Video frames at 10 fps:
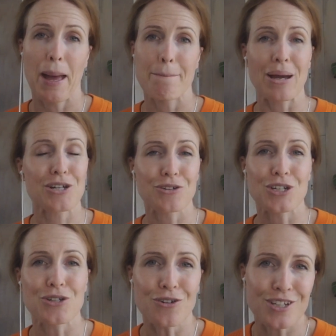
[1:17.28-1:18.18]
Make sure you
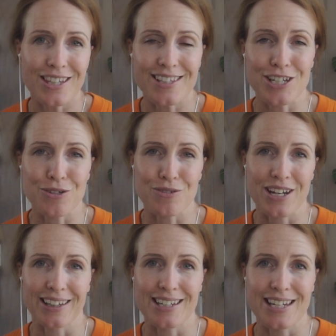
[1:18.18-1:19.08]
talk to the Essential
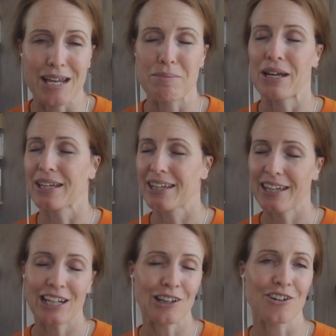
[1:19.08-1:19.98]
Talent team,
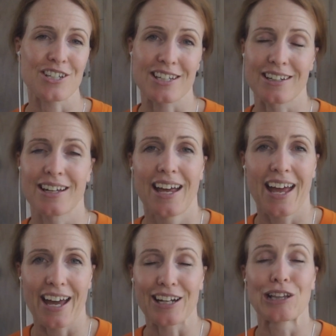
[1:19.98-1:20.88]
get it locked in,
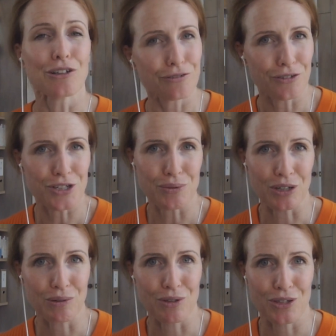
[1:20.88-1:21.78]
and I look forward to
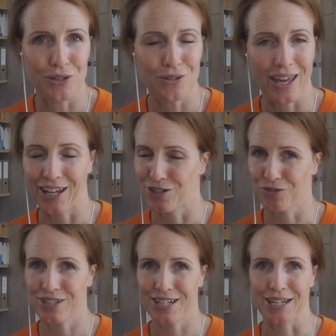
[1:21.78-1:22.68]
working with you and your
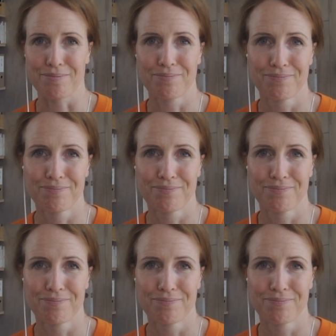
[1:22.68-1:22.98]
team.